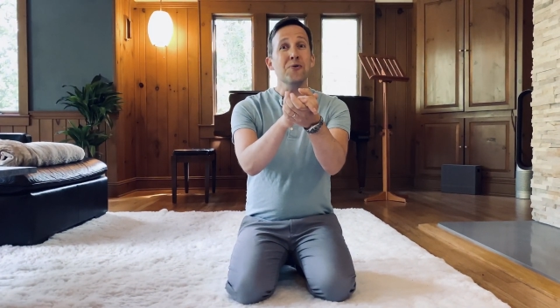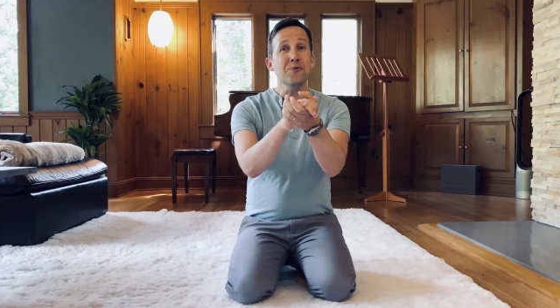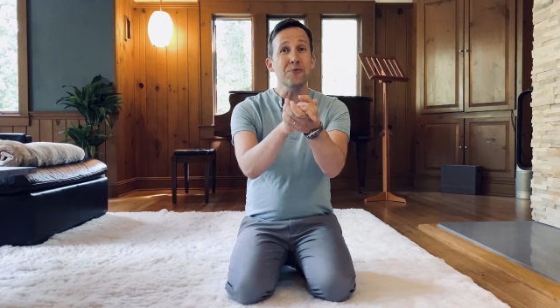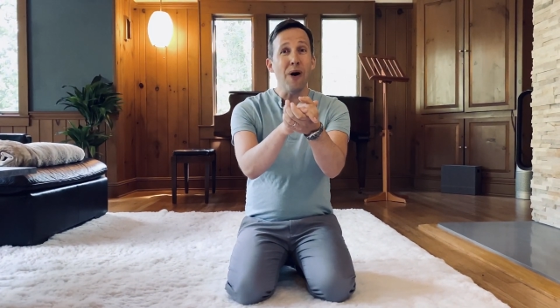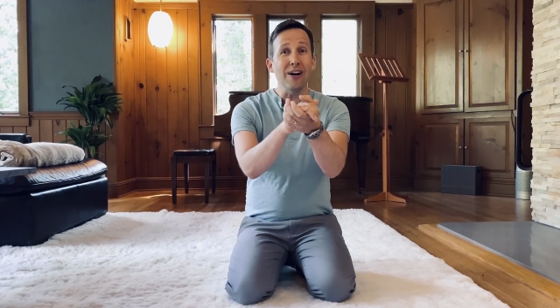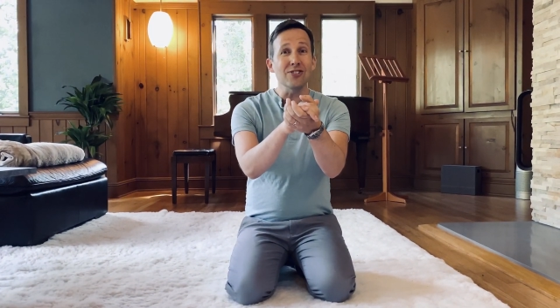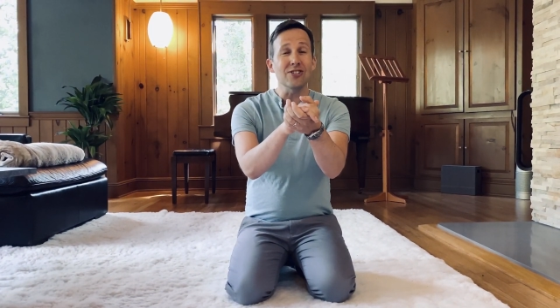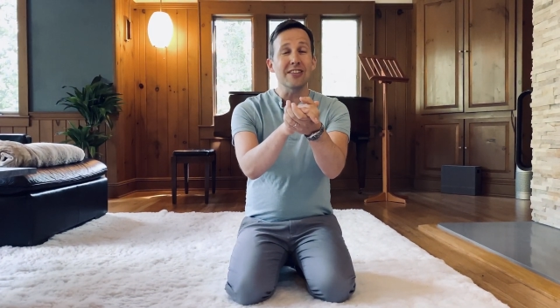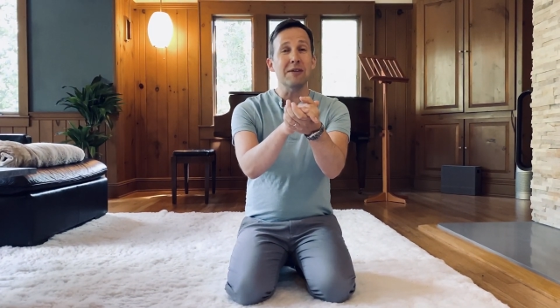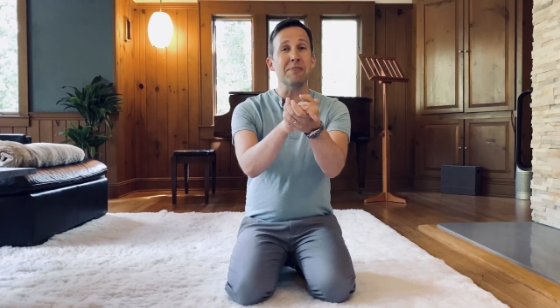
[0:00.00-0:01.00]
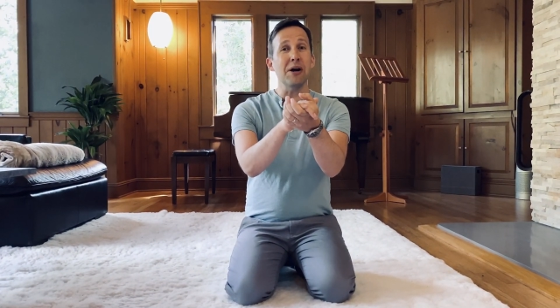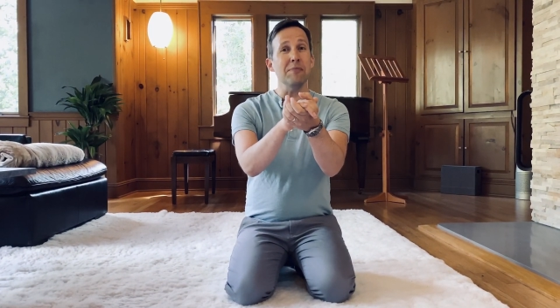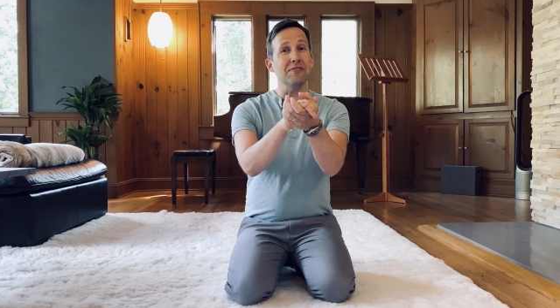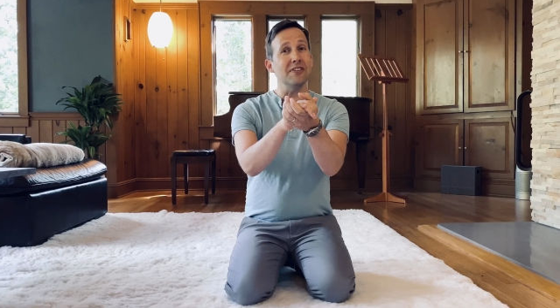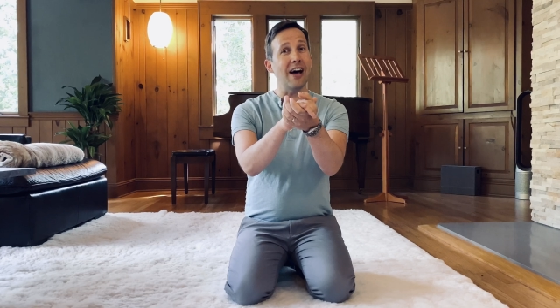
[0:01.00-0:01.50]
Watch them
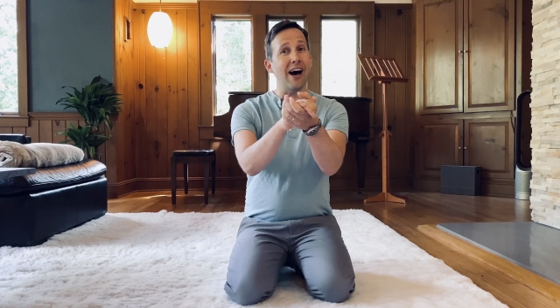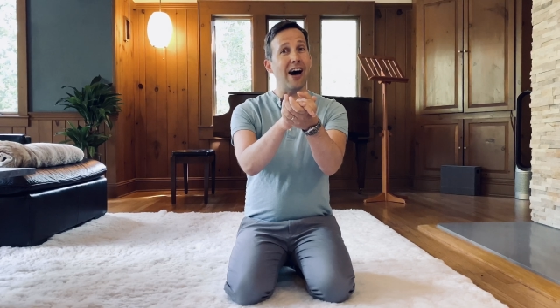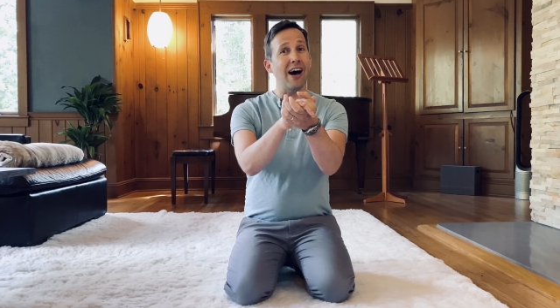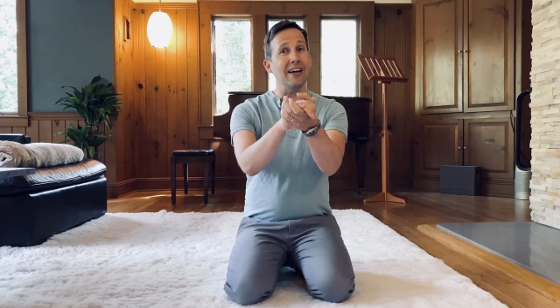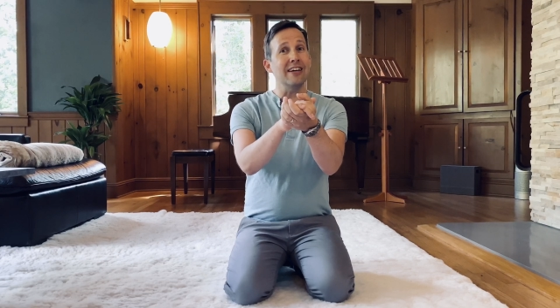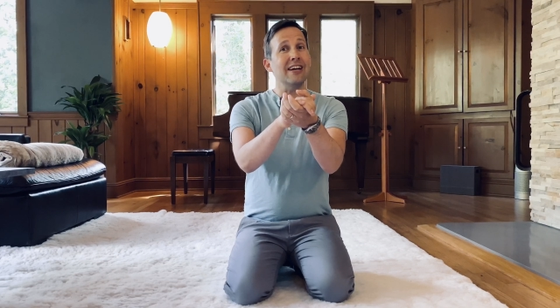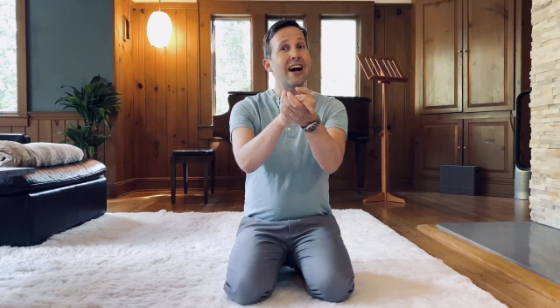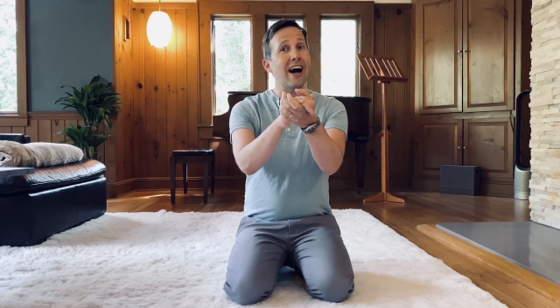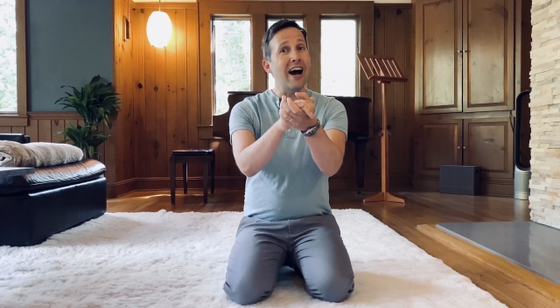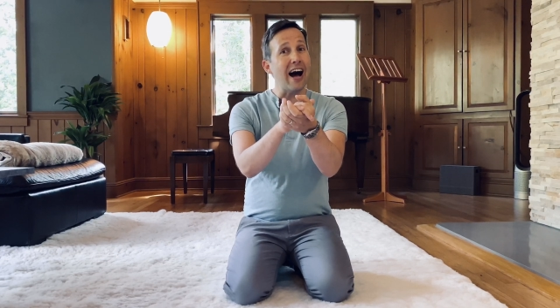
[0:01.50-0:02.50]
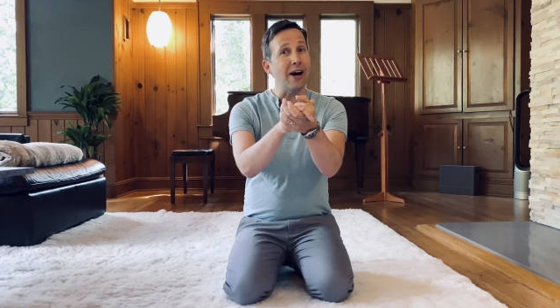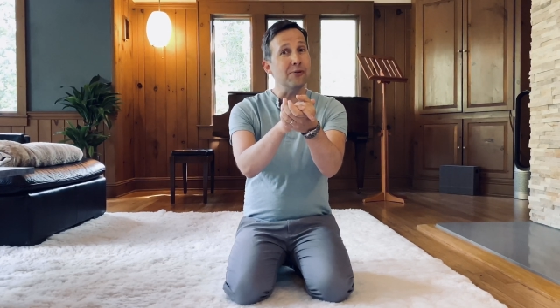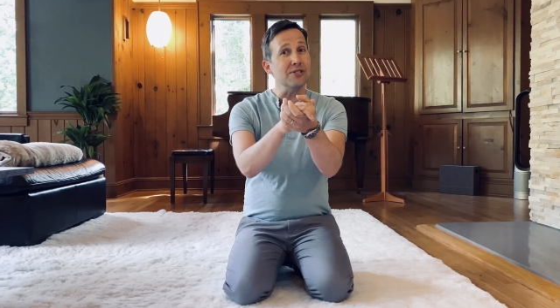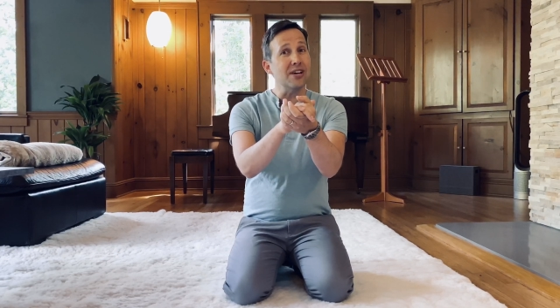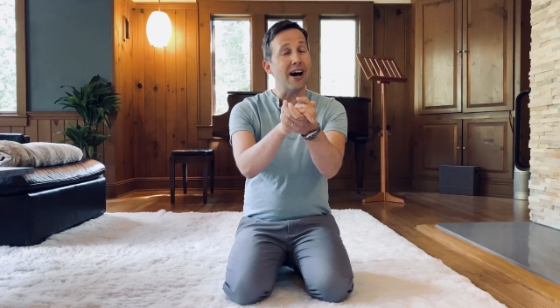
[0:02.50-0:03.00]
come flying
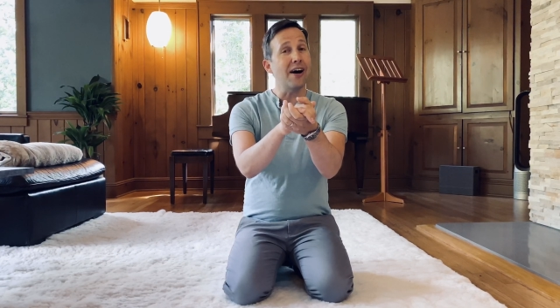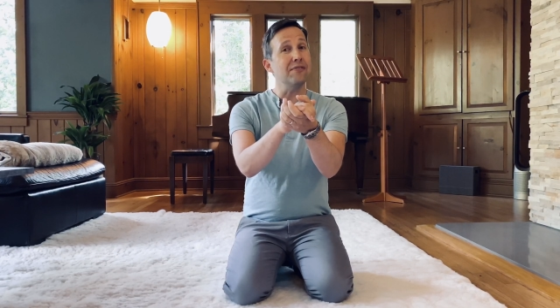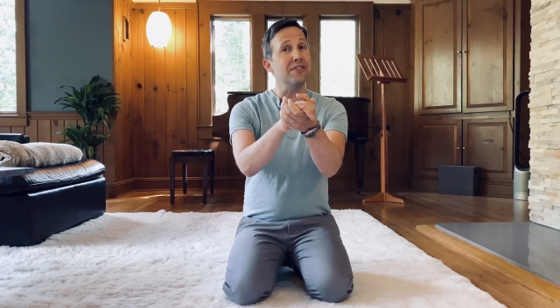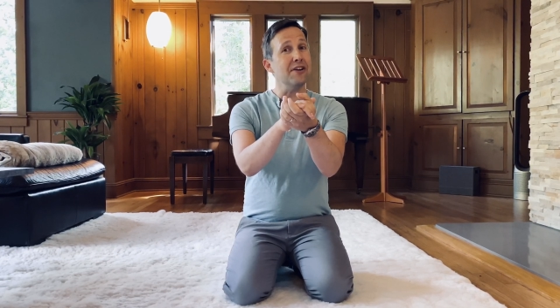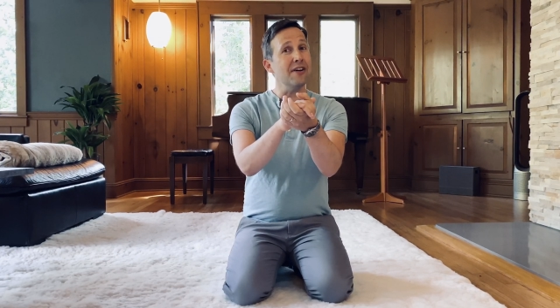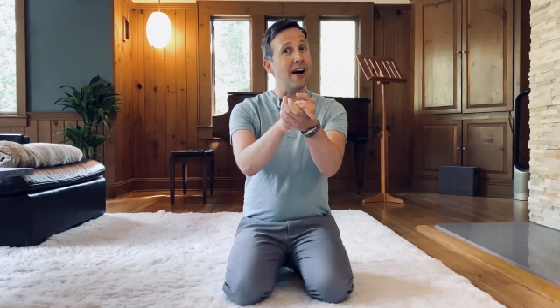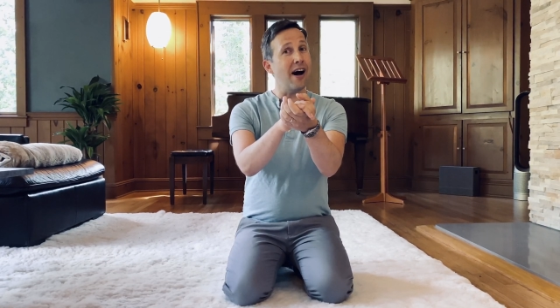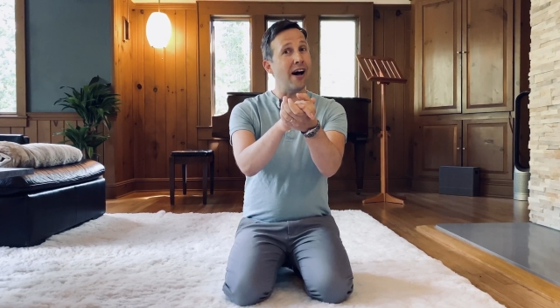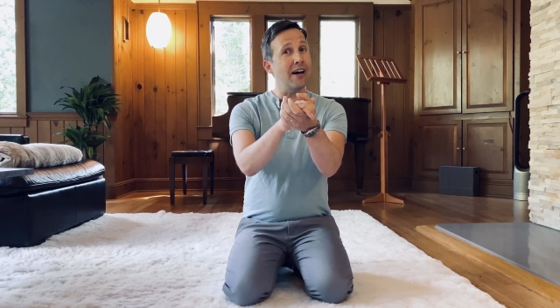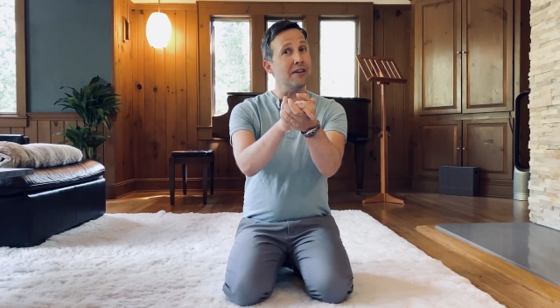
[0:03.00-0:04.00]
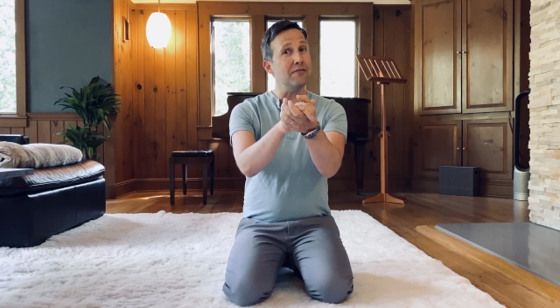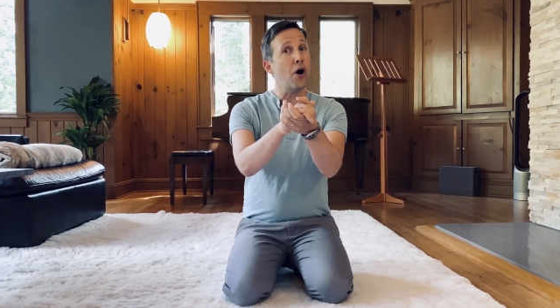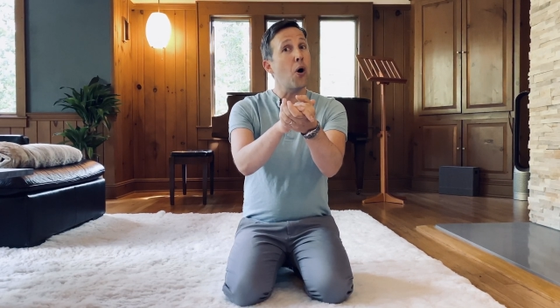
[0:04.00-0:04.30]
out of their hive.